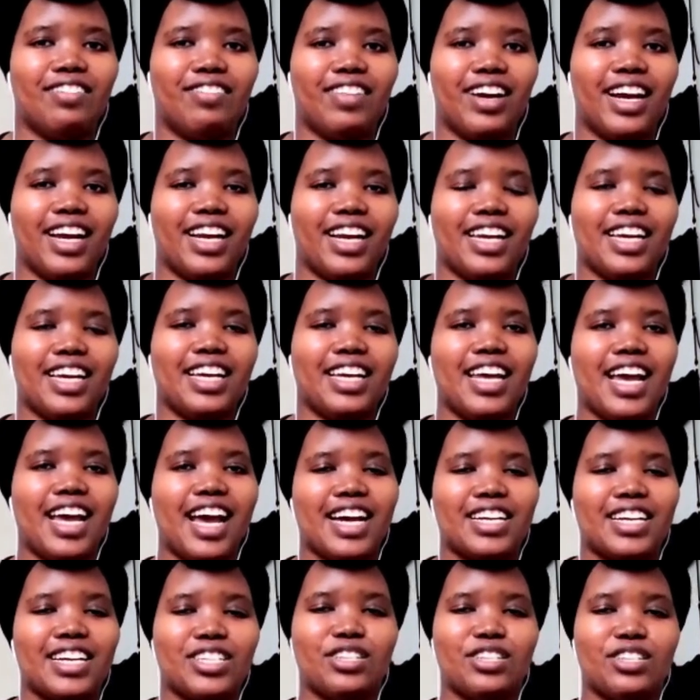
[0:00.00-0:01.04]
writing an
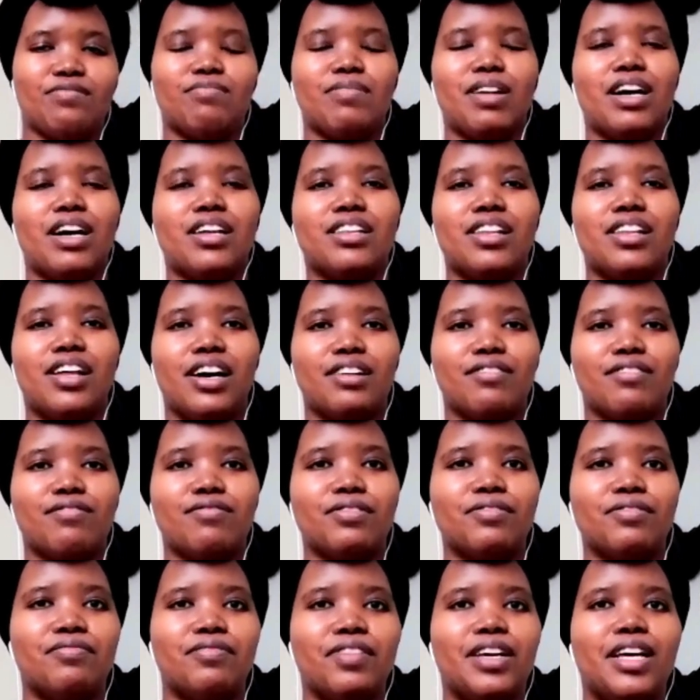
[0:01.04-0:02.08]
active monologue
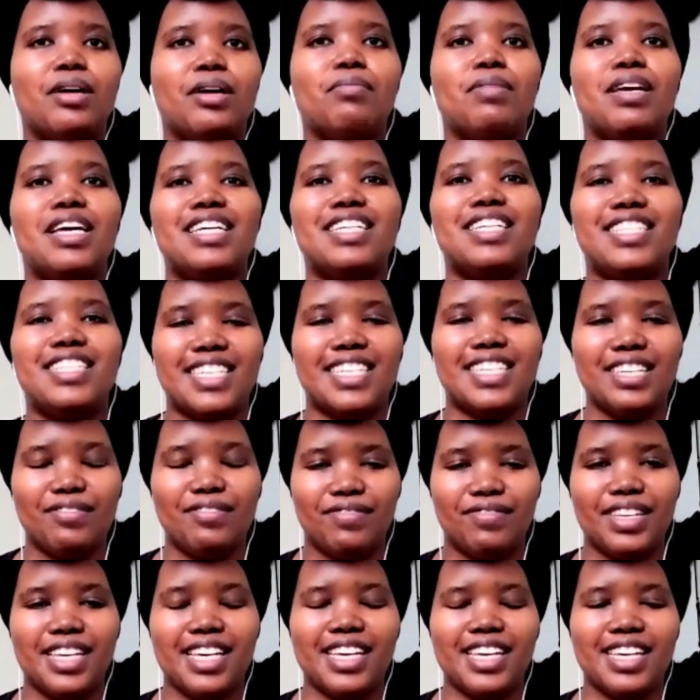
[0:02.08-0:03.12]
for film and
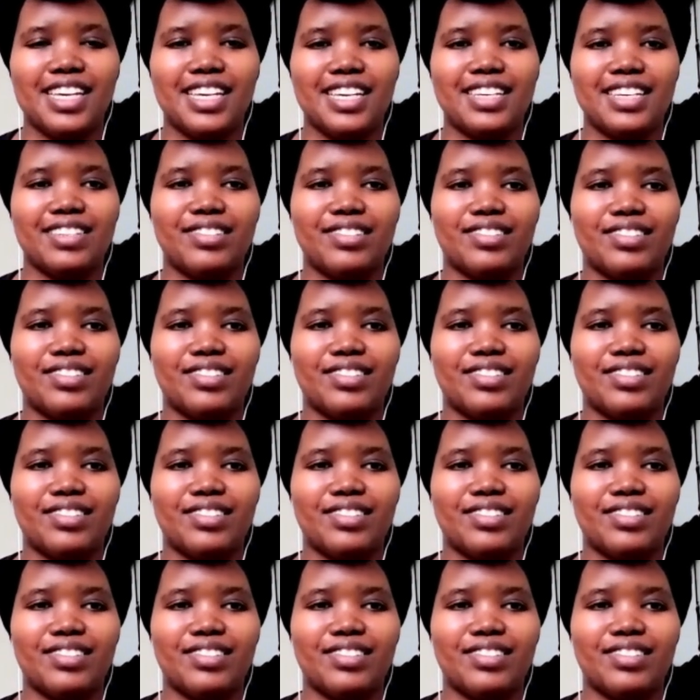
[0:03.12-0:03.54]
TV.